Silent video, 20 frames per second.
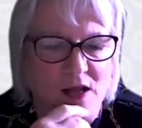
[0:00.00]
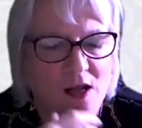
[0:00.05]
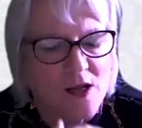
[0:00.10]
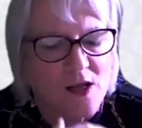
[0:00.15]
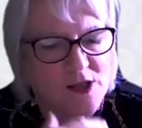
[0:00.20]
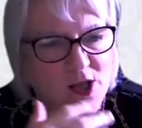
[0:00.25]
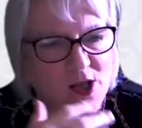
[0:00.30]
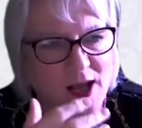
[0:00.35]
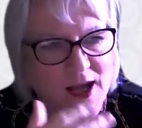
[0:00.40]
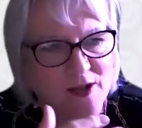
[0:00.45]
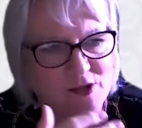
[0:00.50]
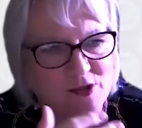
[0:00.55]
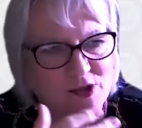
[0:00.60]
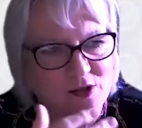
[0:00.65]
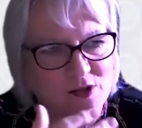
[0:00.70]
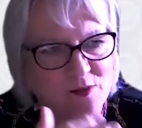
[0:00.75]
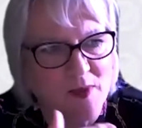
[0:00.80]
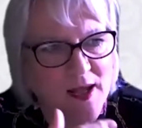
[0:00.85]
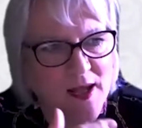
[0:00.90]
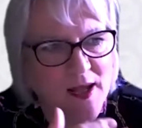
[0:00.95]
So how do
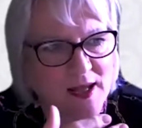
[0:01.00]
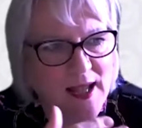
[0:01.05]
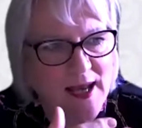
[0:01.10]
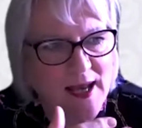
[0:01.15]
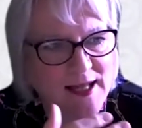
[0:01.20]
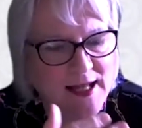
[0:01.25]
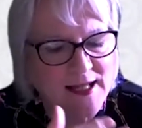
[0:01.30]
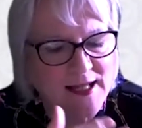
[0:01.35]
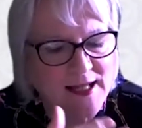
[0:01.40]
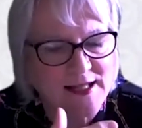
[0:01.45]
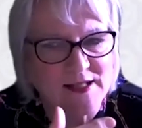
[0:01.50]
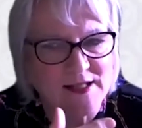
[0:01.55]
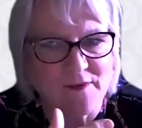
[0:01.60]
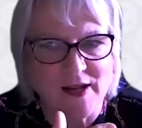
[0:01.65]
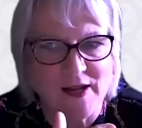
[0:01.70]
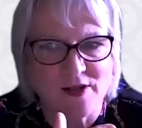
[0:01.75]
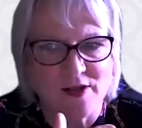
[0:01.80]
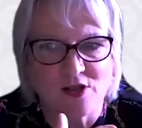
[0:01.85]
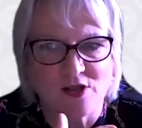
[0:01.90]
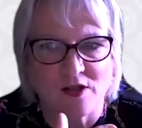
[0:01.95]
you make any
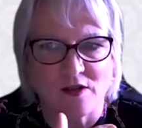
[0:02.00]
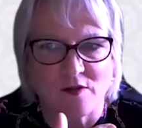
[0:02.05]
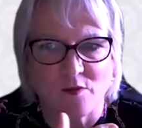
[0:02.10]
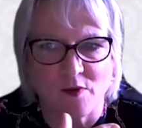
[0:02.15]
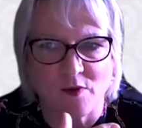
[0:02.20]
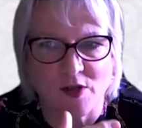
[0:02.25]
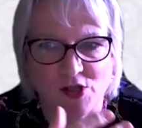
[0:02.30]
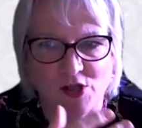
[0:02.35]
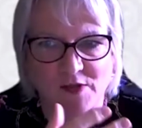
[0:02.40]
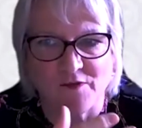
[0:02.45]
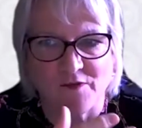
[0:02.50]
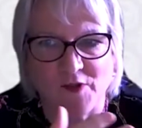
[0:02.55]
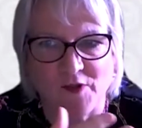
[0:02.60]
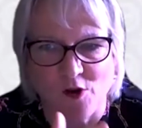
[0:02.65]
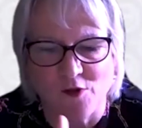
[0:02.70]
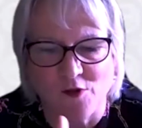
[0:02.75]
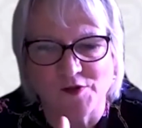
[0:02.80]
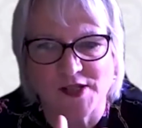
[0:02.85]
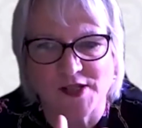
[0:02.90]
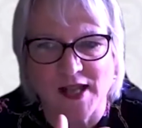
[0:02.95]
intervention which
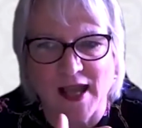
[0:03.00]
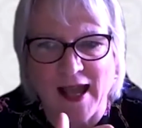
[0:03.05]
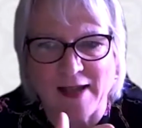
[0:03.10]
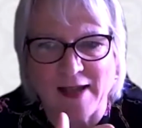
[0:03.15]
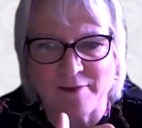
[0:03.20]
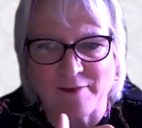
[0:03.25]
involves that,